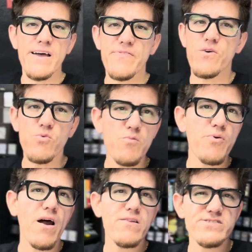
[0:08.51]
The room
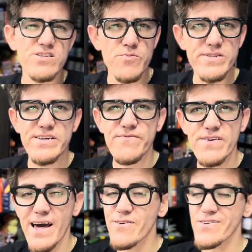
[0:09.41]
probably looks a little bit different.
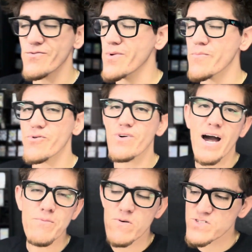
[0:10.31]
I don't even remember.
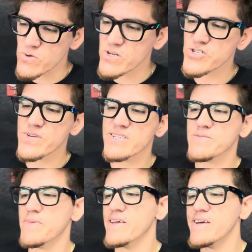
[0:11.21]
I moved storage units.
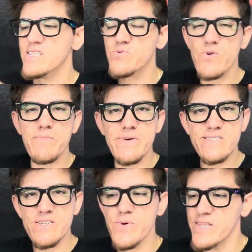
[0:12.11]
My kids were
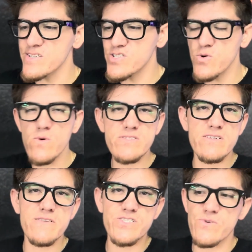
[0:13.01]
busy with their school
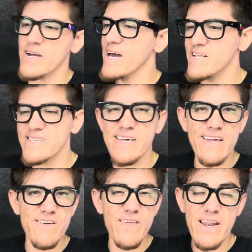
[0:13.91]
stuff, so I gotta take
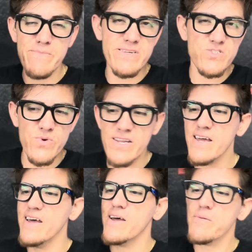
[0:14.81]
care of that in
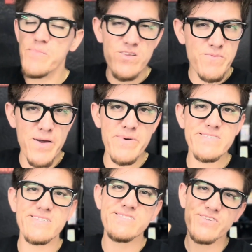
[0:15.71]
between. Building my
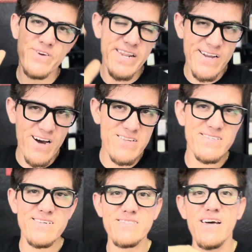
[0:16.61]
business, creating
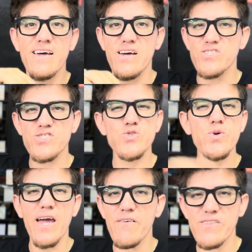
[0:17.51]
content, and just
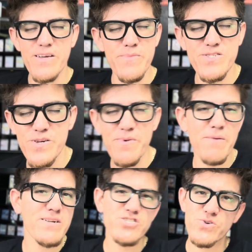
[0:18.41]
doing everything in between. But I'm
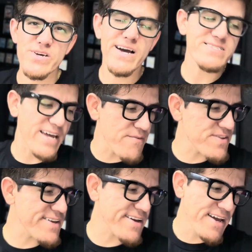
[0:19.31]
gonna show you guys
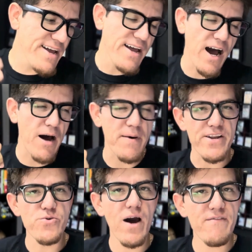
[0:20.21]
everything. I
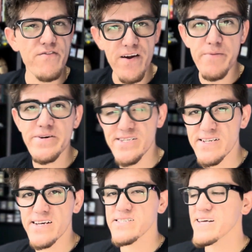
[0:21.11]
do have a very busy
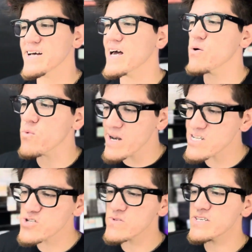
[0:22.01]
day today. Got a
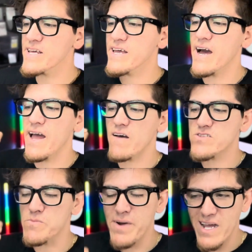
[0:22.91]
whatnot show today. I have
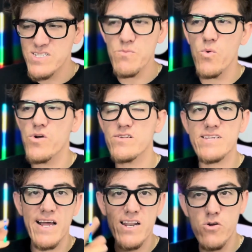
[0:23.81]
to pack some orders.
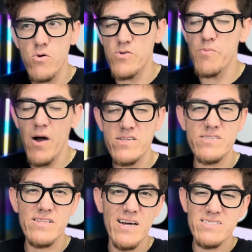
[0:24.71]
I gotta go to
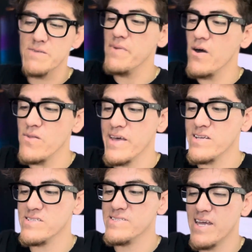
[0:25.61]
boxing class in about
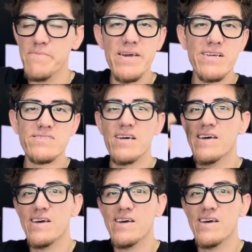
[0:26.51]
like 10 minutes.